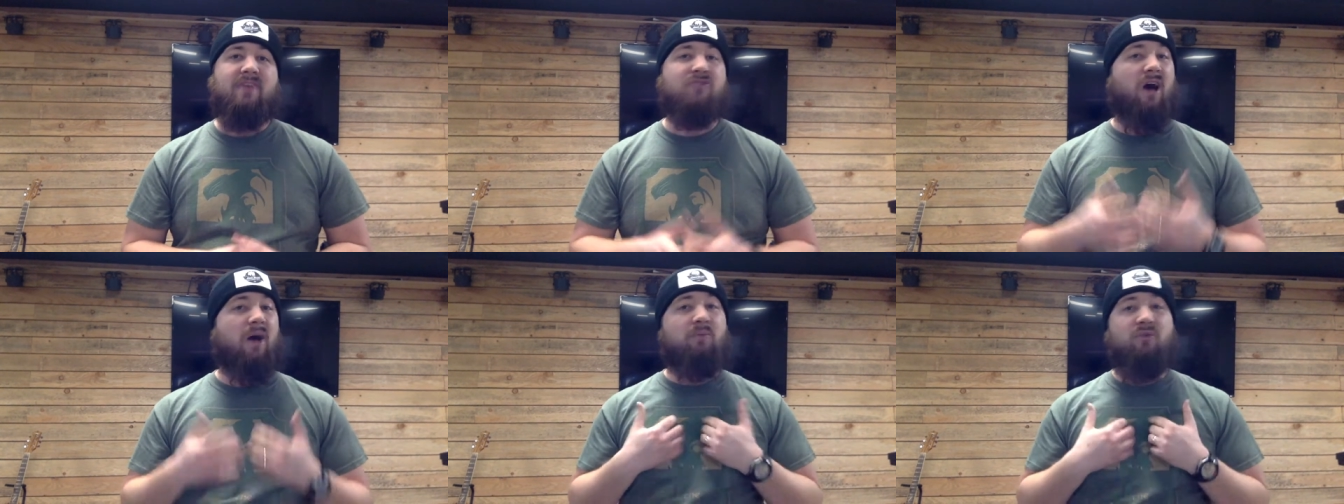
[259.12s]

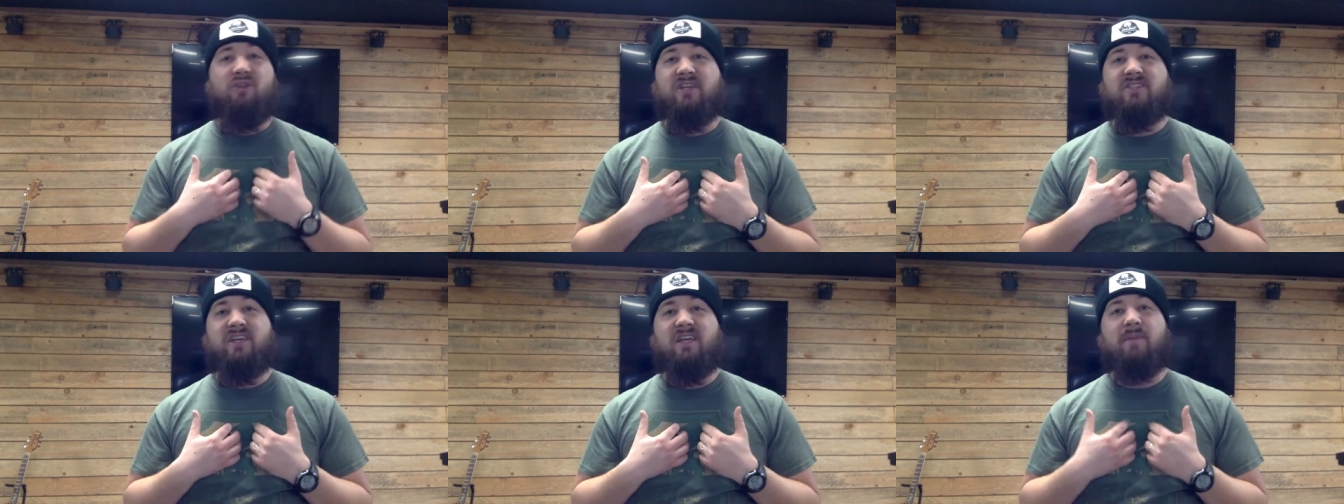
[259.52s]
So I'm
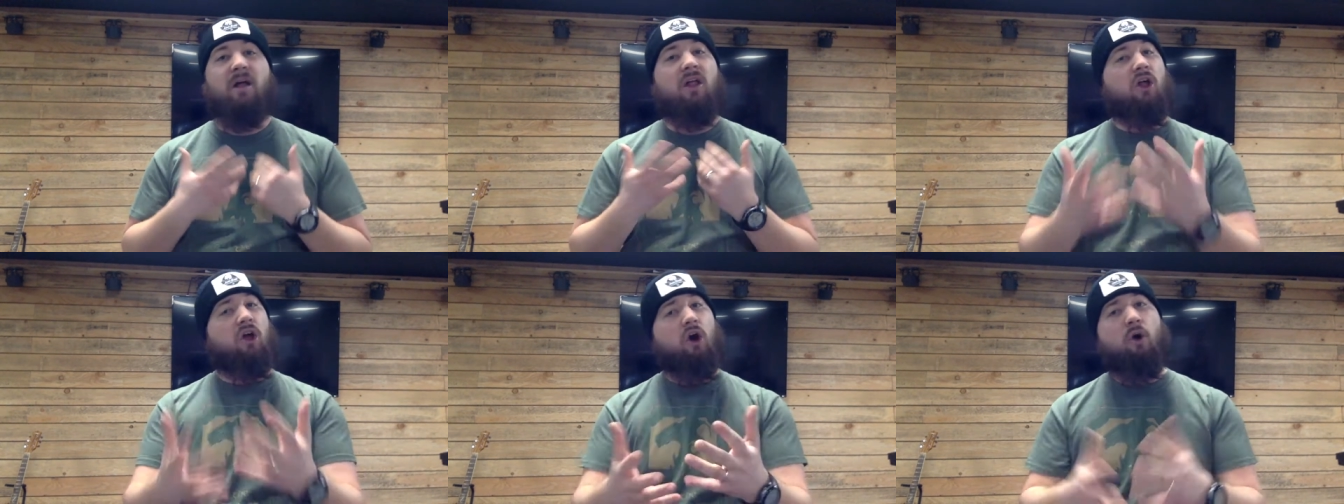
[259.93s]
really excited
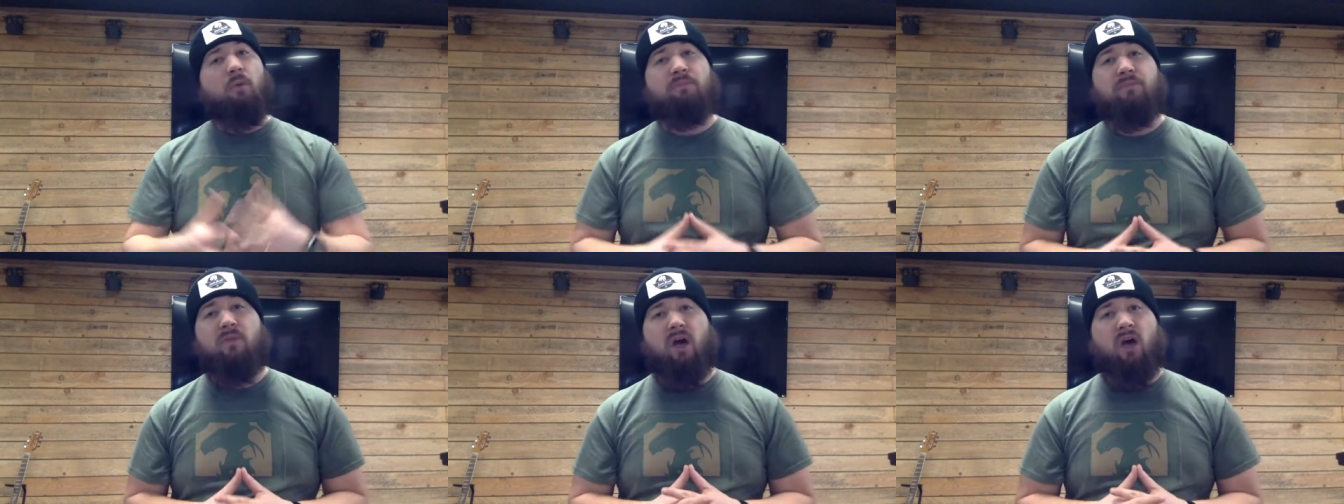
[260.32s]
about it. I
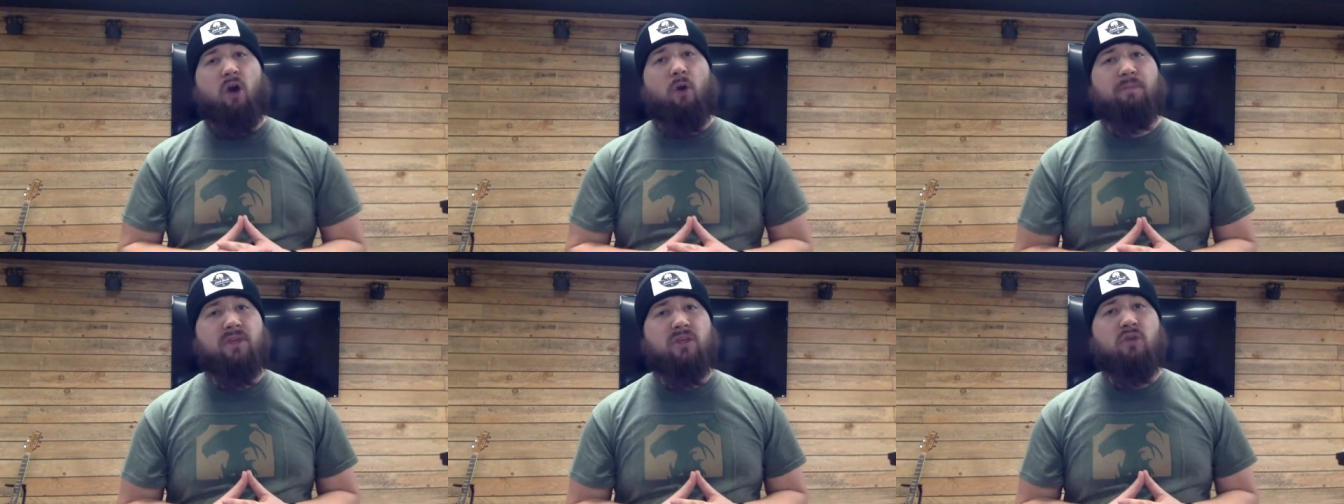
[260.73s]
hope, I
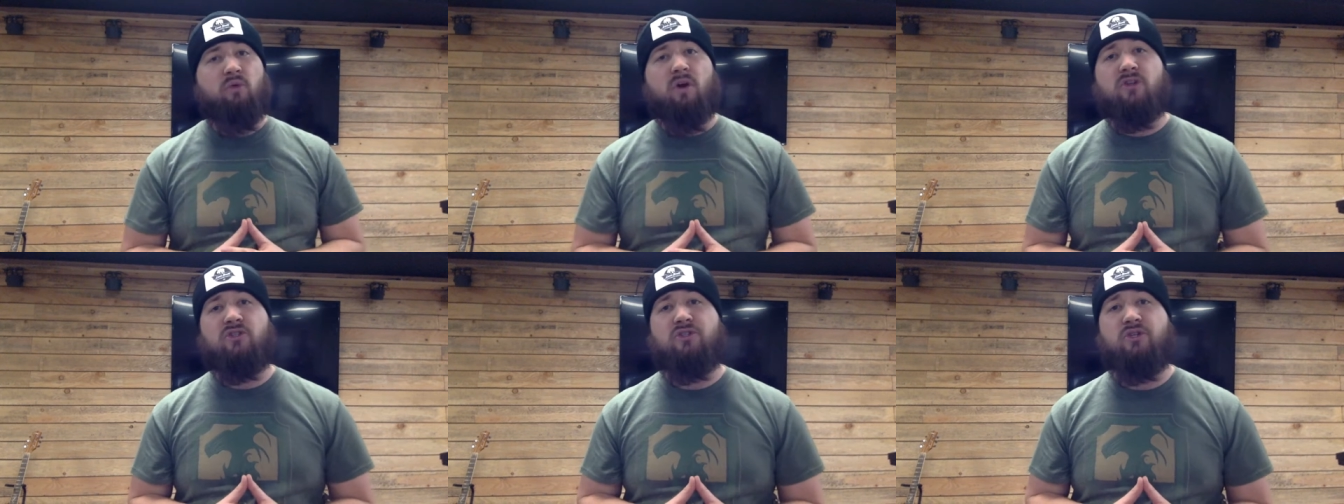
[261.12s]
hope that you
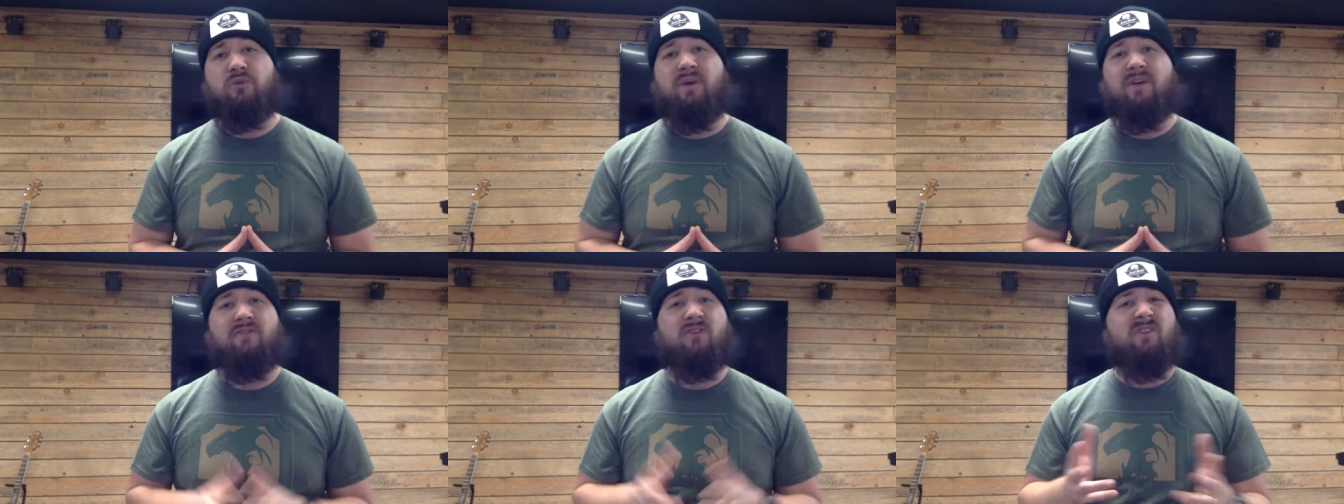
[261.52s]
are
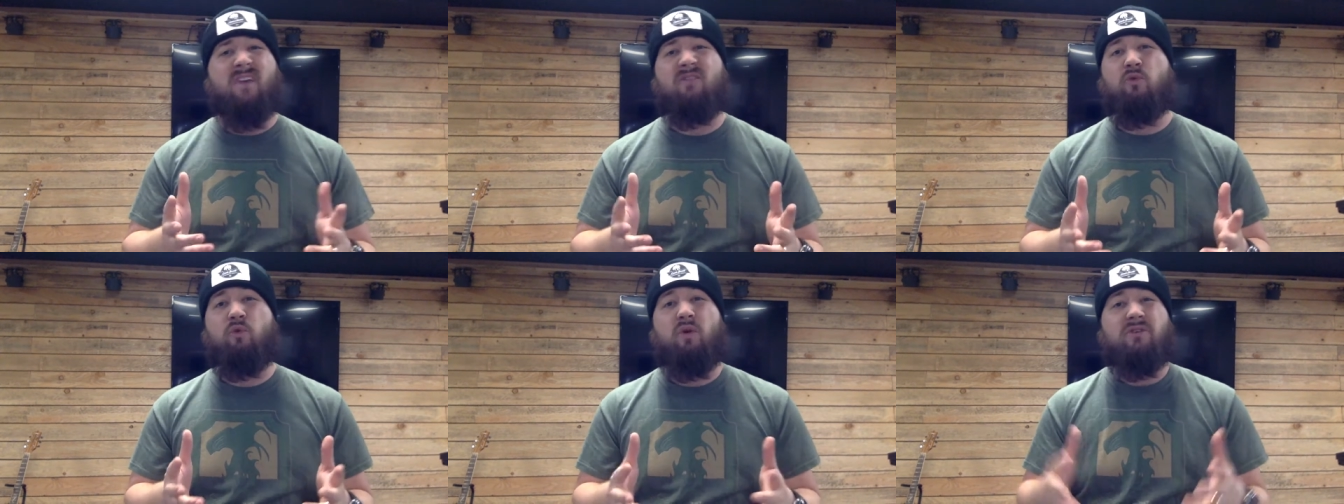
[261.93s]
too. If you have
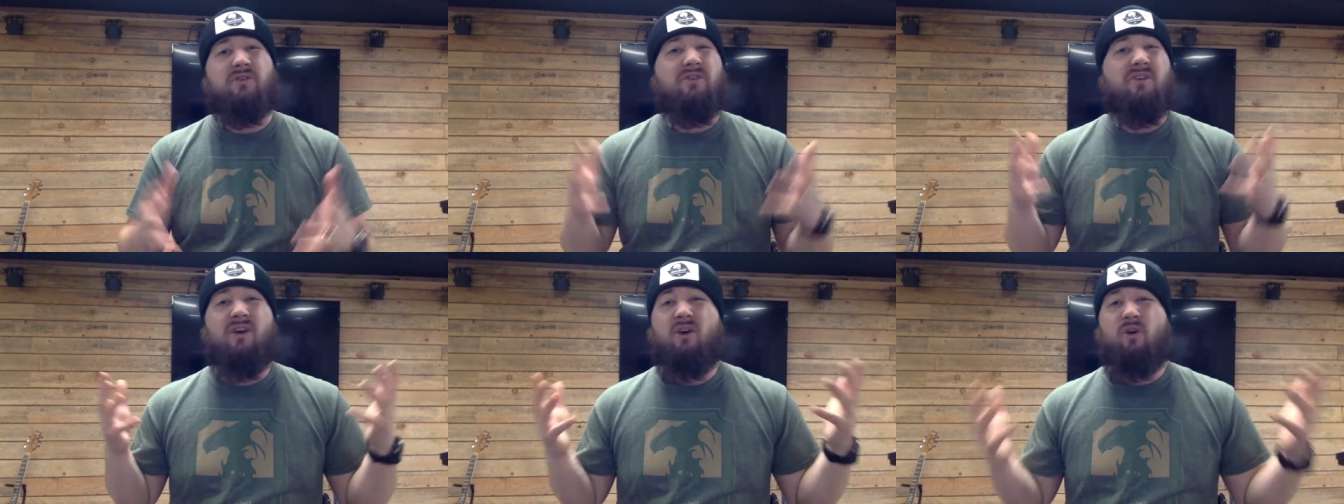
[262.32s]
ever
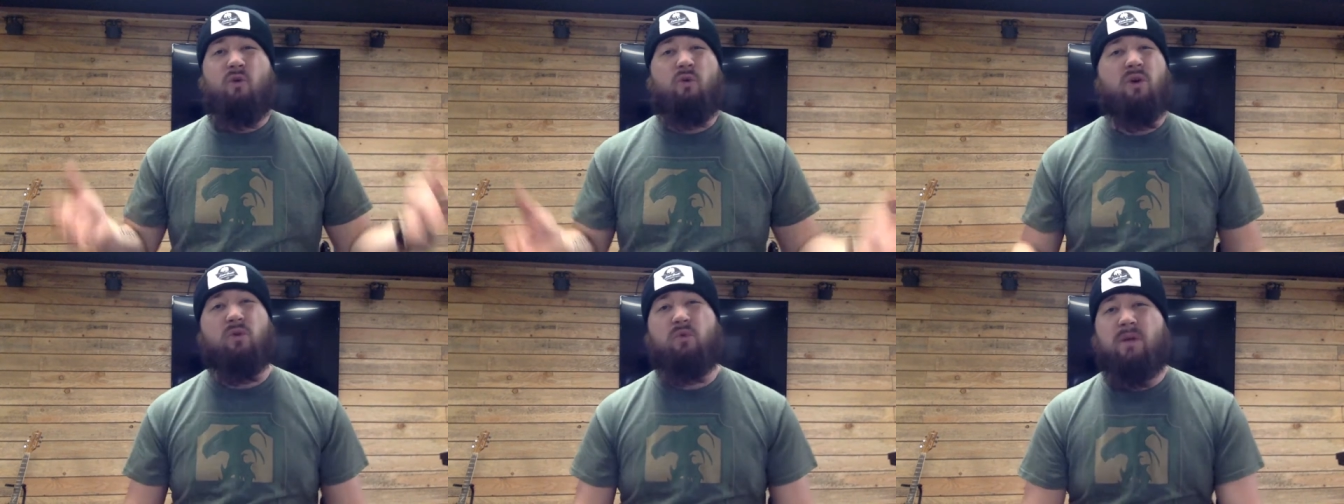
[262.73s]
wondered,
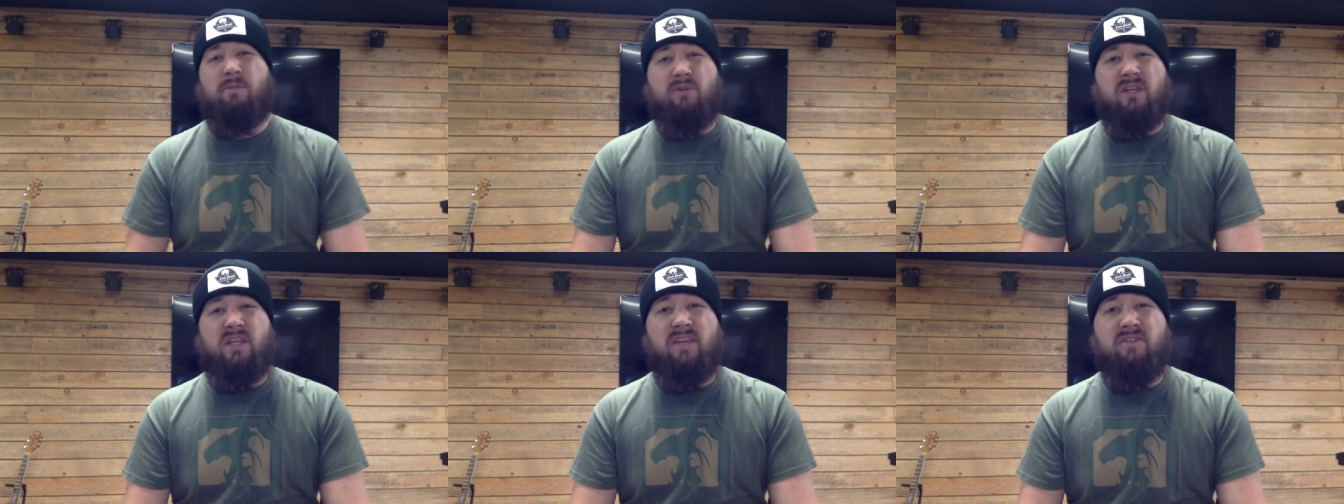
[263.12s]
what do we
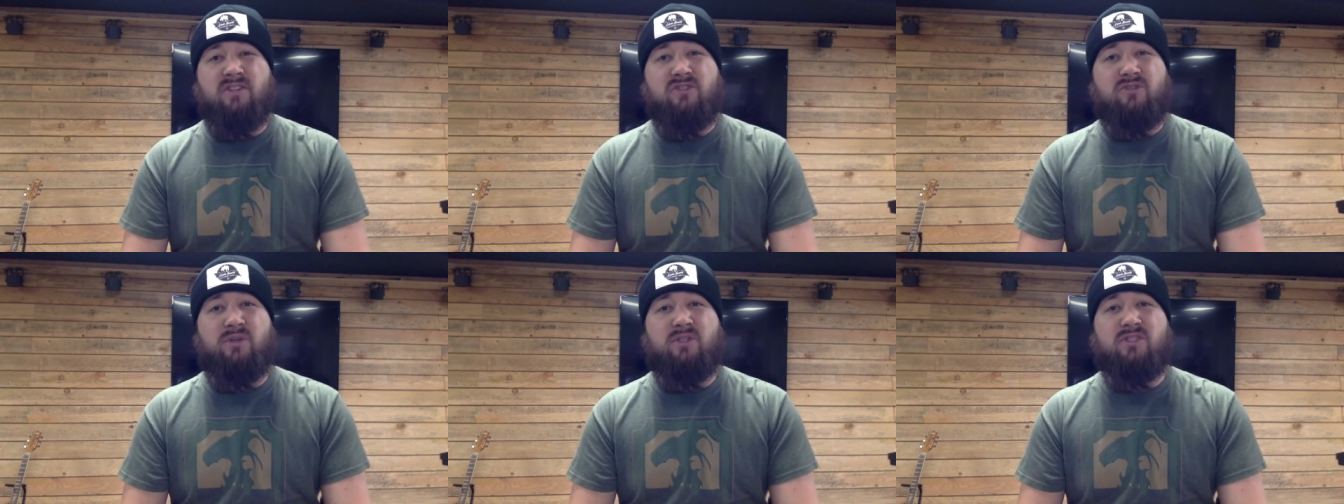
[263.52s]
believe
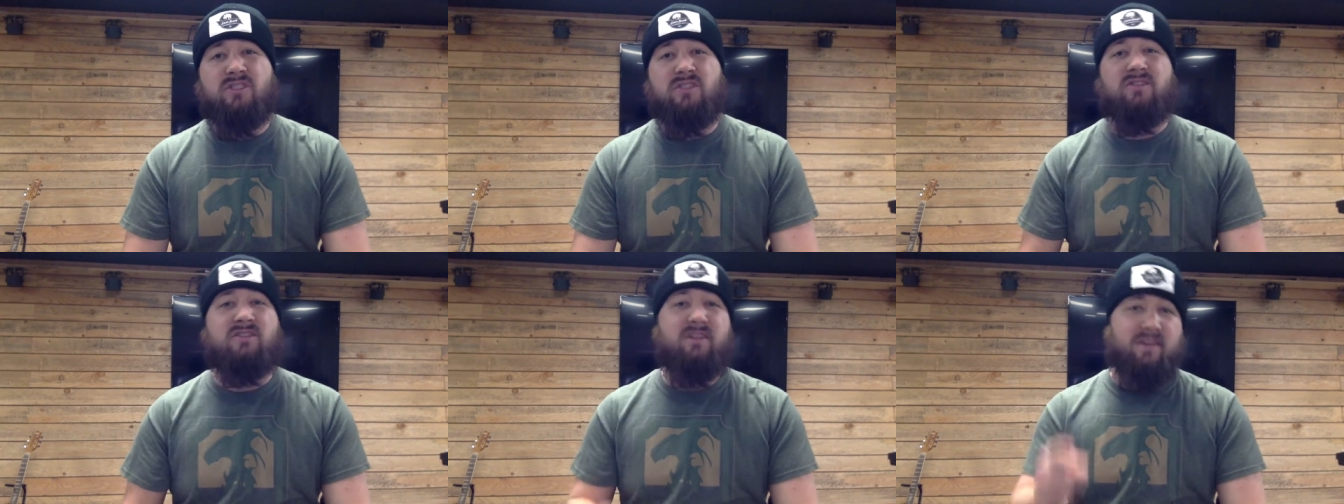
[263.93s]
as
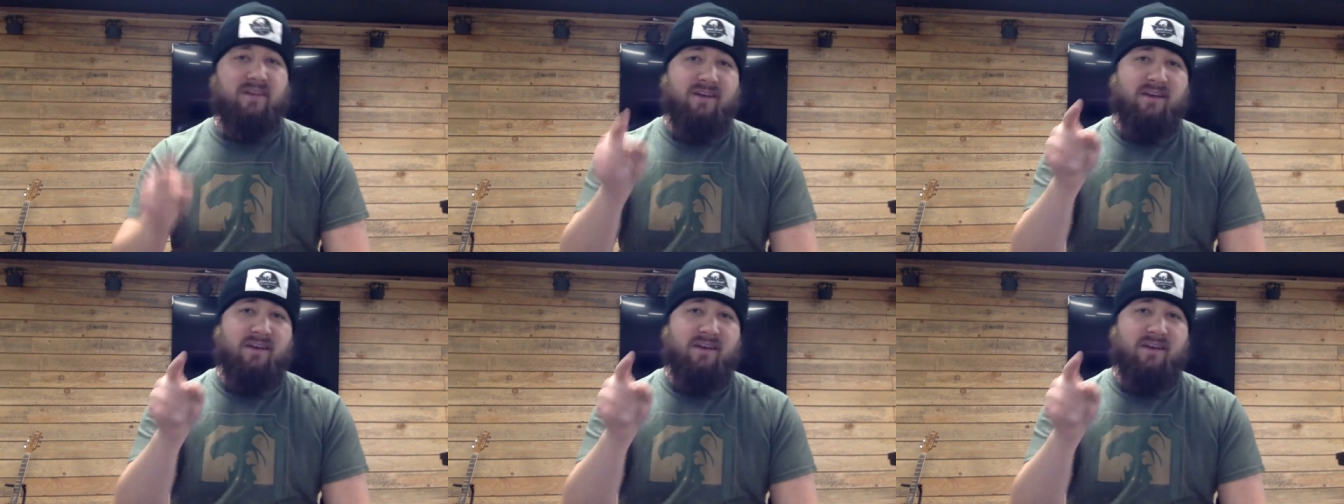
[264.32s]
Christians?